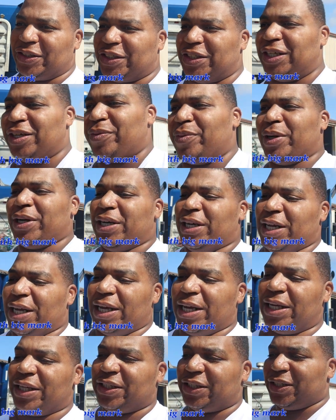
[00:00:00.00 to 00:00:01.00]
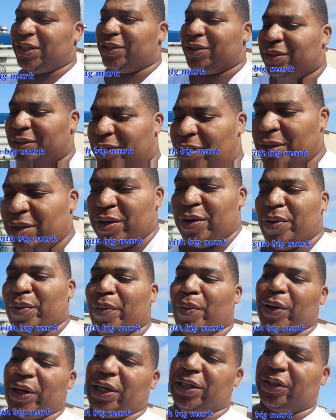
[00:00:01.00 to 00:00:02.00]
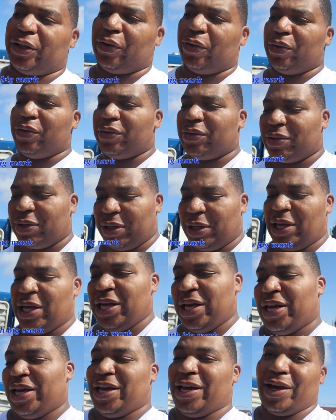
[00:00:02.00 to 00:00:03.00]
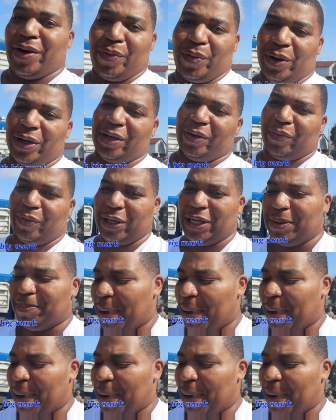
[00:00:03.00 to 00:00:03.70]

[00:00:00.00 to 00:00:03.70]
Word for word: seen what it is, what it do, and what what he